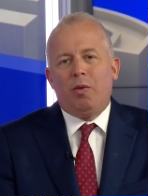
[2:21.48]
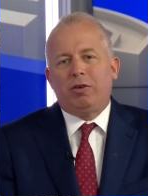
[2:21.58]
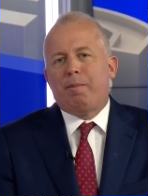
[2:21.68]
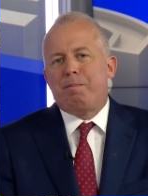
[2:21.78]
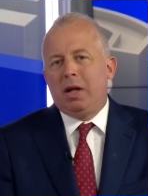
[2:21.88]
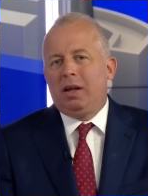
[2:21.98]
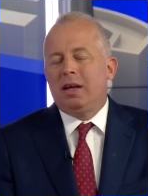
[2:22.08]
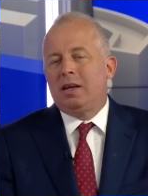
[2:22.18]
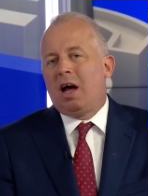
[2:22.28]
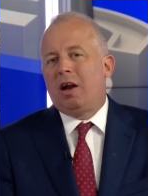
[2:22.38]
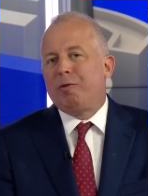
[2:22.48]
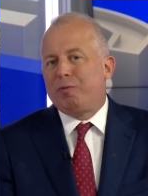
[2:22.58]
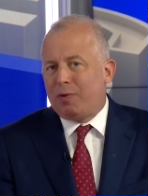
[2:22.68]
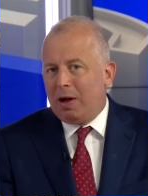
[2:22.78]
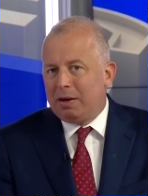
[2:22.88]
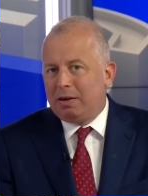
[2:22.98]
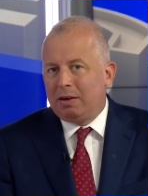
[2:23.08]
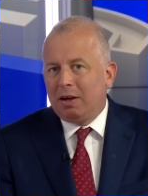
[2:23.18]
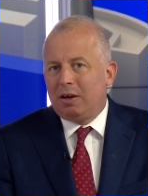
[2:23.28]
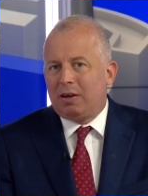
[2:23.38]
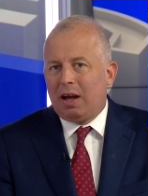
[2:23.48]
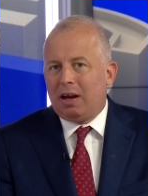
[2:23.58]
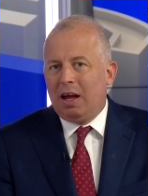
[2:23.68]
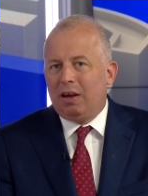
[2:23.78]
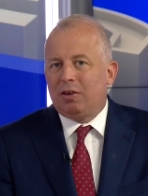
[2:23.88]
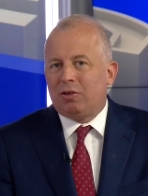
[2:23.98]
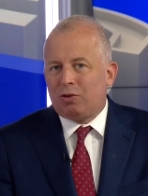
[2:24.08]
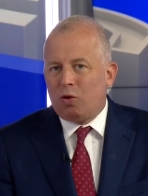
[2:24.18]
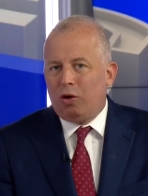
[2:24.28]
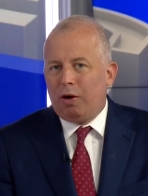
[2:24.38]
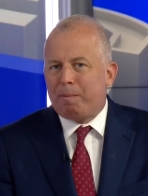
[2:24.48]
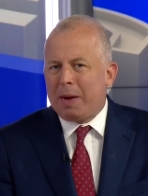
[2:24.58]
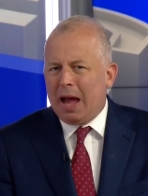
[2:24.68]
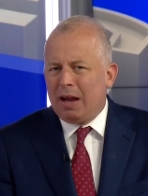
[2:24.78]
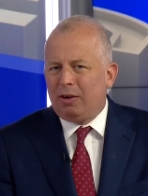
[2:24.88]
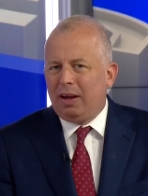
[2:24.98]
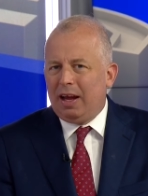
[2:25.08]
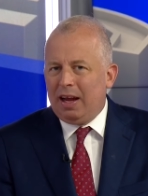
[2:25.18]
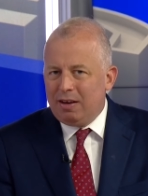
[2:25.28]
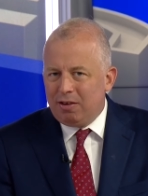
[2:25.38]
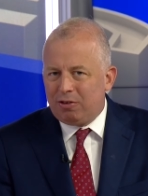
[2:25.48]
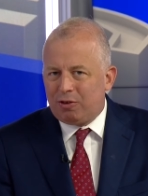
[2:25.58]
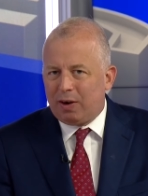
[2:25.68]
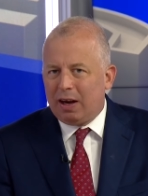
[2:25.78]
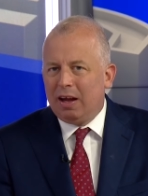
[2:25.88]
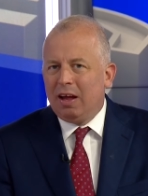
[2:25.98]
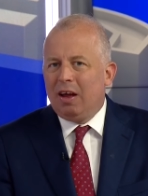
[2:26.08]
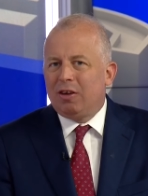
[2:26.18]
was a billion dollar fund to get a solar panel industry